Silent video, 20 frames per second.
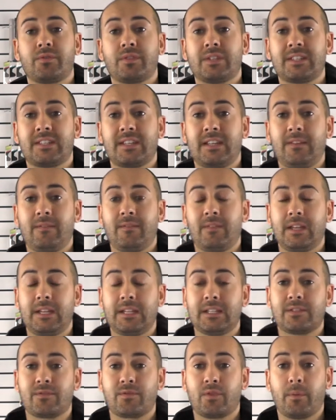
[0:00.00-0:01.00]
receive
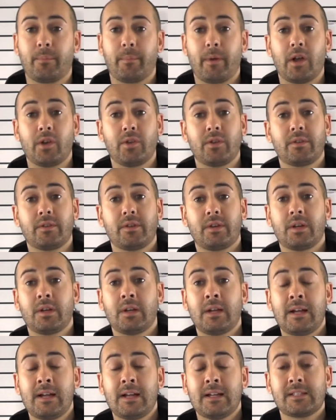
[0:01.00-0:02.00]
these from another
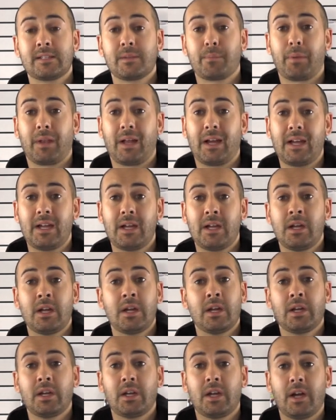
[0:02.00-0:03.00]
supplier,
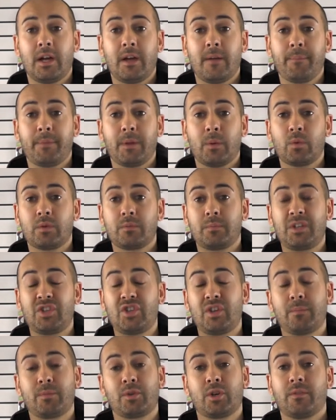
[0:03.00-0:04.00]
um, they would be
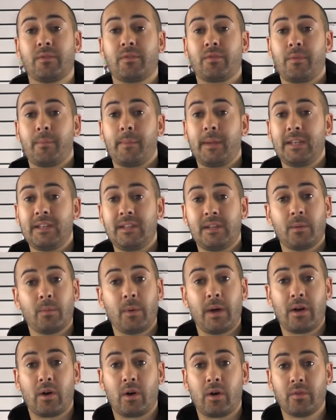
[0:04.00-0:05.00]
shipped over from India
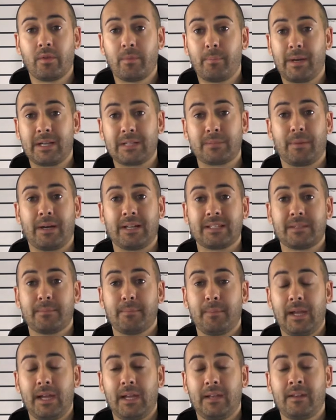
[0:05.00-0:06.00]
where all the BAS bats are
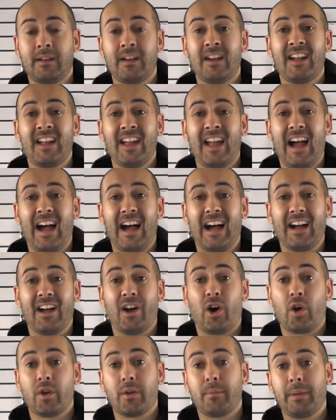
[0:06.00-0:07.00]
made
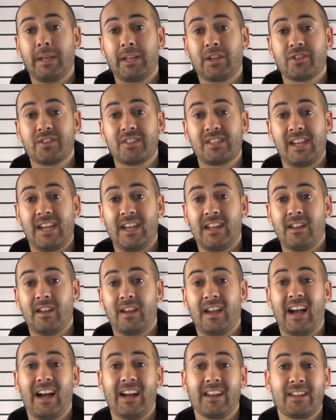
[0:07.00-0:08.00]
uh, on a big
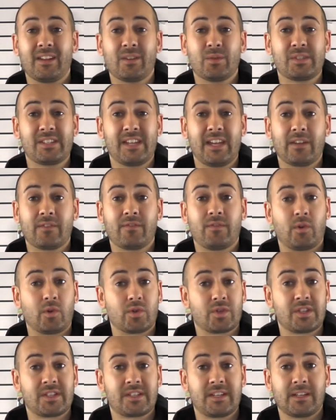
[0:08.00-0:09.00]
container and it would take 4
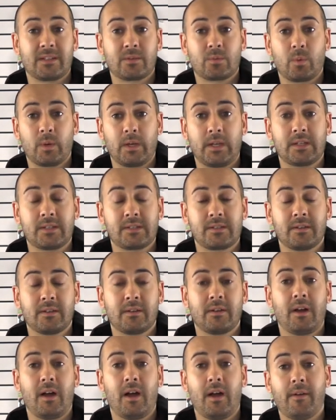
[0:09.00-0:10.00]
to 6 weeks.
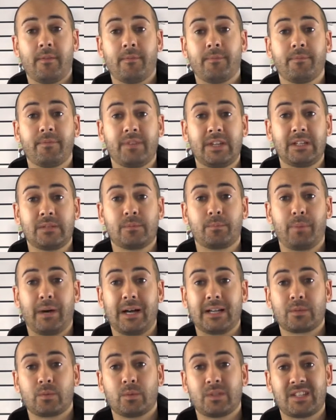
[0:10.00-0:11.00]
Um, these
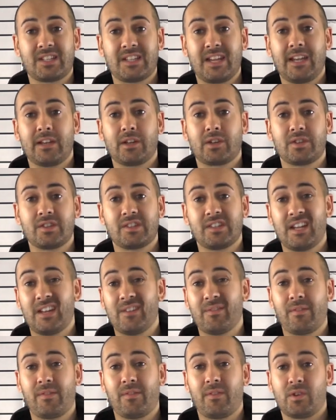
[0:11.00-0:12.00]
bats would sit in a
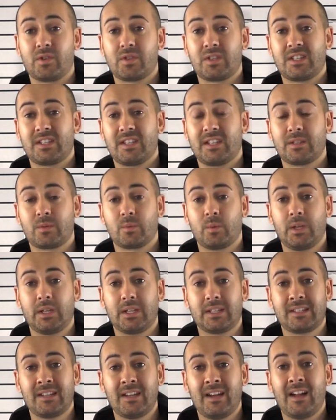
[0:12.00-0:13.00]
container for four to six
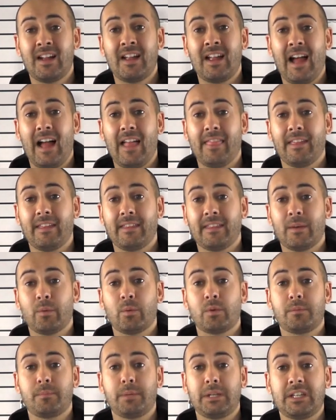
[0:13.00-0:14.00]
weeks and then they
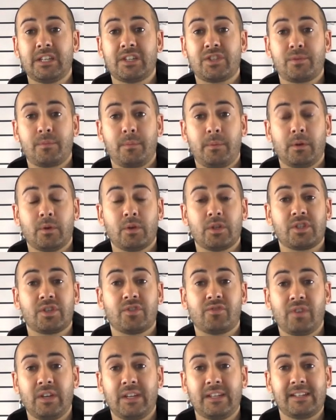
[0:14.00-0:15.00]
would be distributed
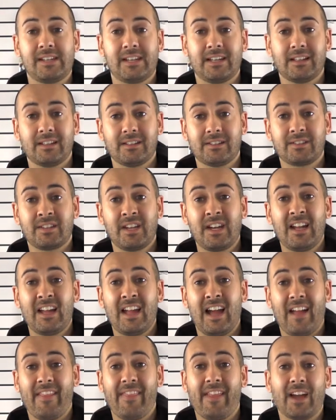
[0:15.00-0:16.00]
to retailers
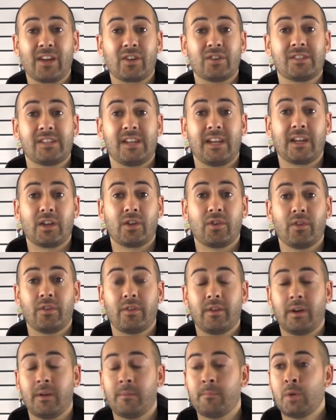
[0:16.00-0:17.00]
and that could take
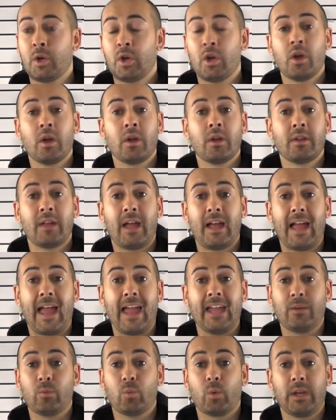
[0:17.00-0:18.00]
another
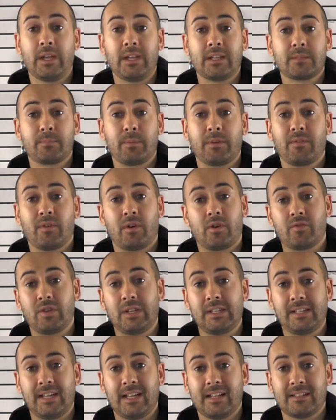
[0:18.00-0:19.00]
eight weeks before
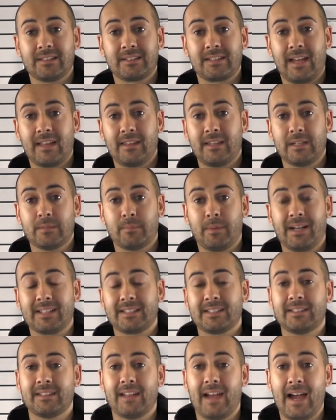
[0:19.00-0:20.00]
retailers get these
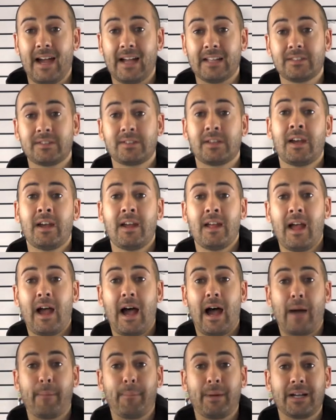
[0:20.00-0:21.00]
bats in their hands.
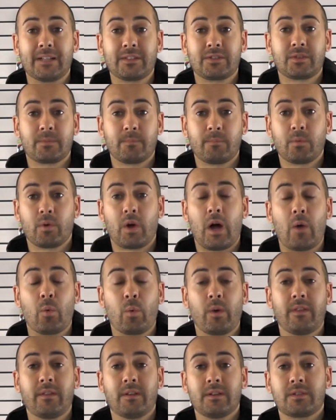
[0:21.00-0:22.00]
Our bats are
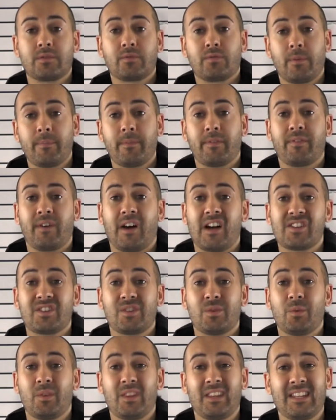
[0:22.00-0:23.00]
with us from the
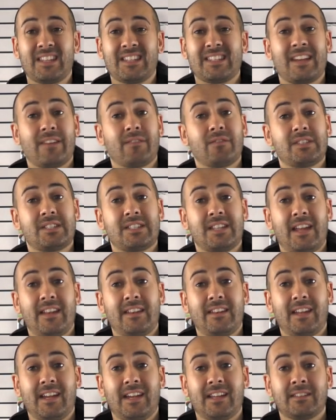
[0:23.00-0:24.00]
factory within seven to
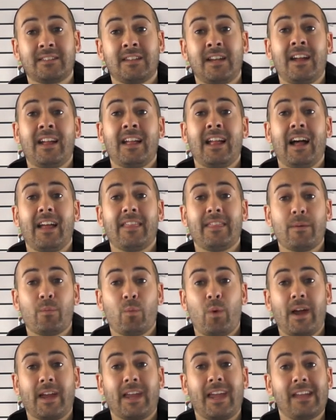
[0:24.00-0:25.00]
10 days and then
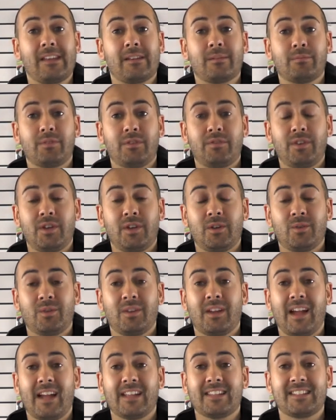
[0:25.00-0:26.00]
we're getting them reviewed
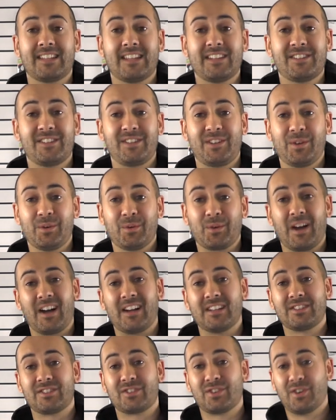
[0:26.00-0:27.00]
and sent to you
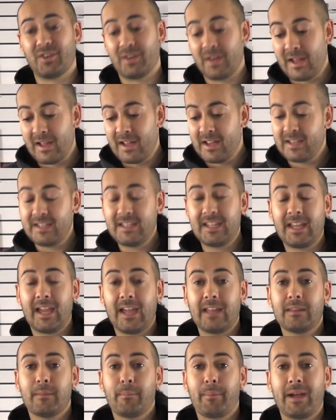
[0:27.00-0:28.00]
guys. So you're
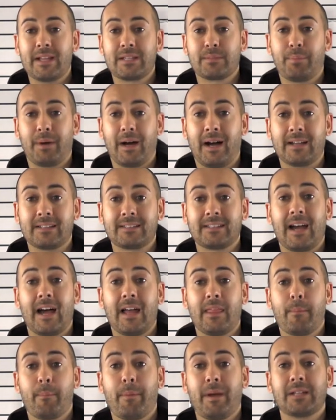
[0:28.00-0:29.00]
getting the best bats
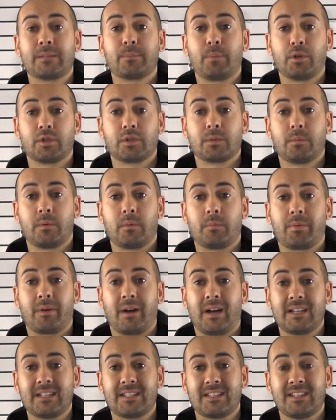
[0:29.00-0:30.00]
at the best possible
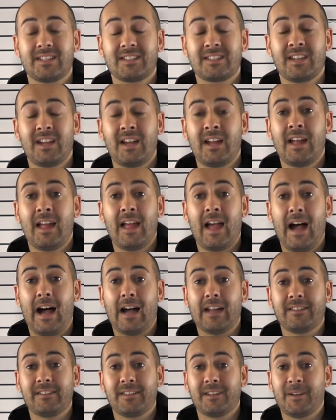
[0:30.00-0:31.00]
prices
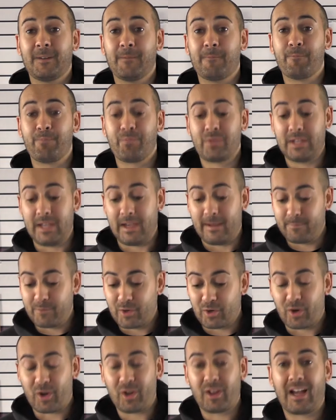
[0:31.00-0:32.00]
and um, yeah,
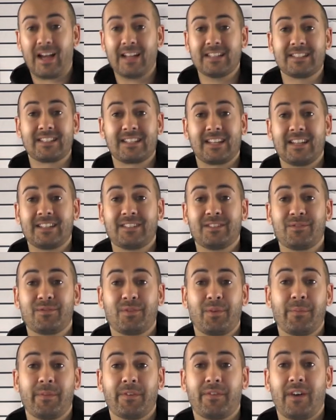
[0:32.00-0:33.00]
they're all hand selected
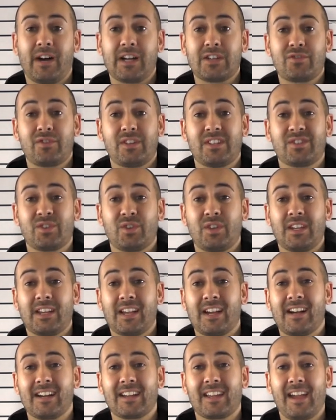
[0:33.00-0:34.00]
from the factory so you
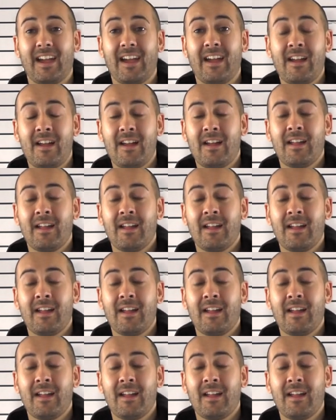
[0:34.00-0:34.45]
can't get